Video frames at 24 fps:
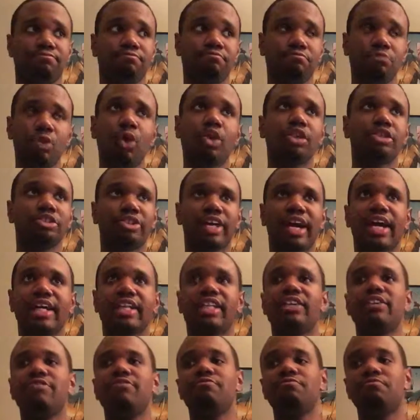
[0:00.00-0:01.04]
more
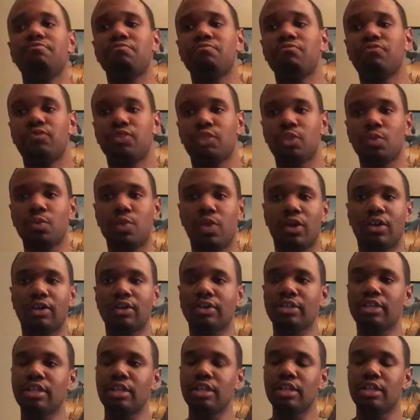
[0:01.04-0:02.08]
attractive to
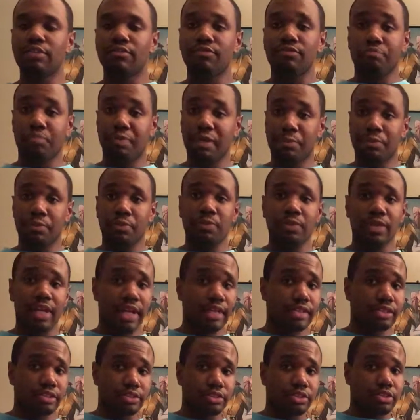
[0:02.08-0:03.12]
all people who
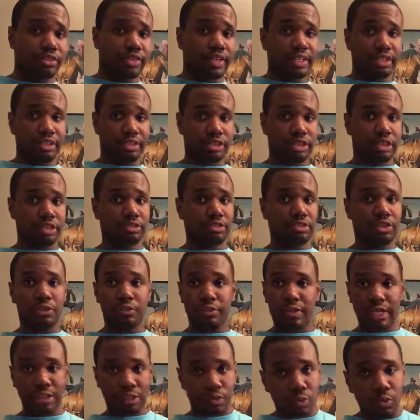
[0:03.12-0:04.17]
like Cinderella shit. So
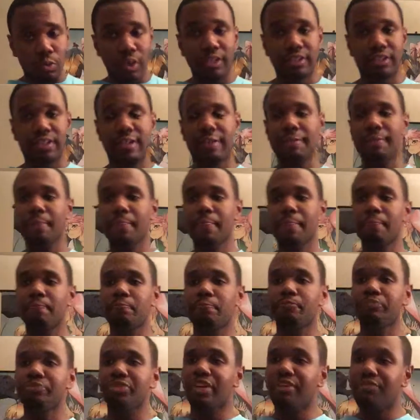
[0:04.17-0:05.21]
that's one thing.
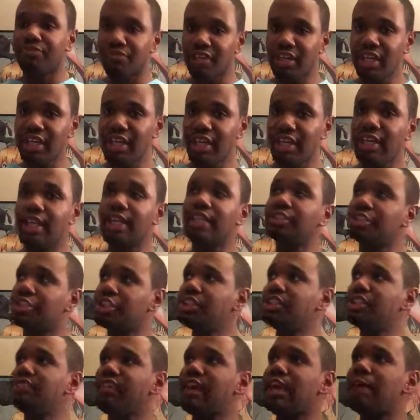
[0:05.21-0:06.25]
Phi, she
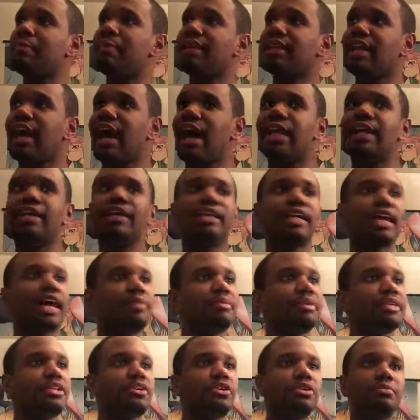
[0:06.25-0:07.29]
developed a lot. I
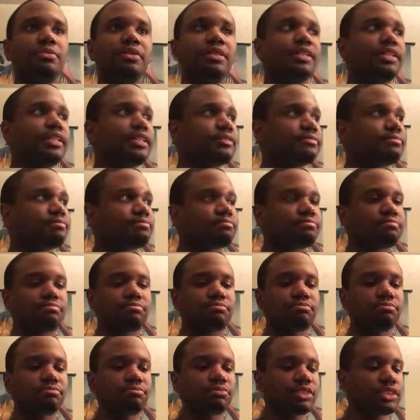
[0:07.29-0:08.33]
mean, normally
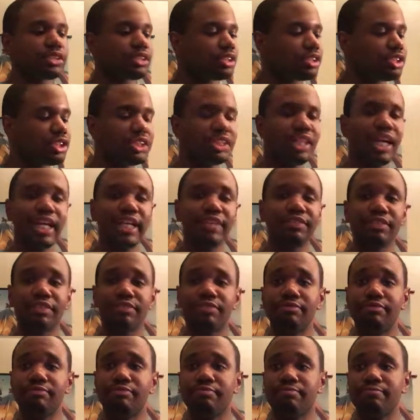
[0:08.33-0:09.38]
she don't
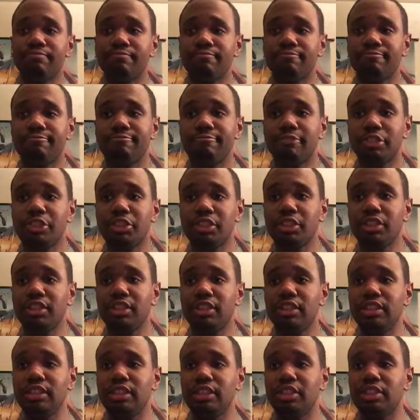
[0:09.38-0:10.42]
even
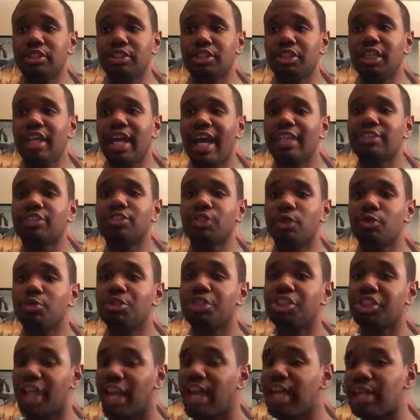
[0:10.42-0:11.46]
she has no
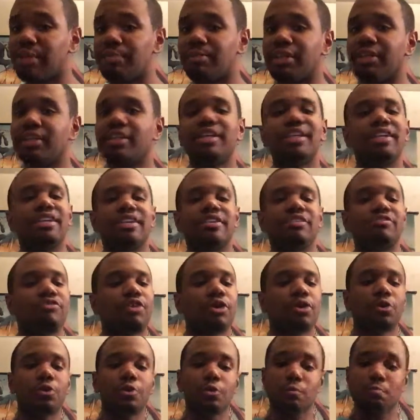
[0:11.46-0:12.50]
shame
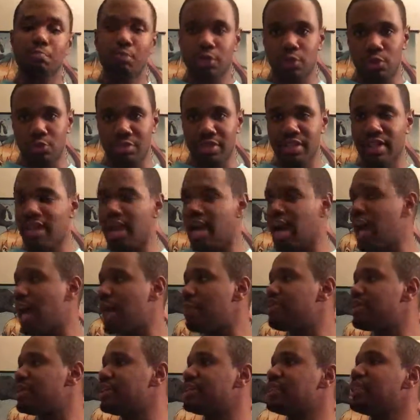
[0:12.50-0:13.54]
for her boobs.
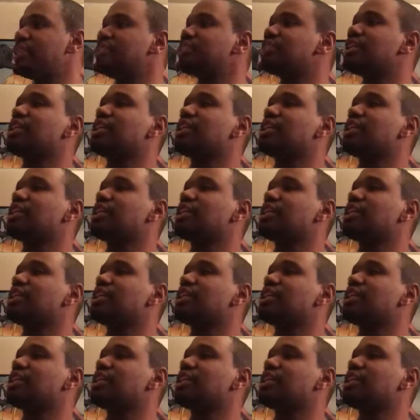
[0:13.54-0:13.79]
I mean, let's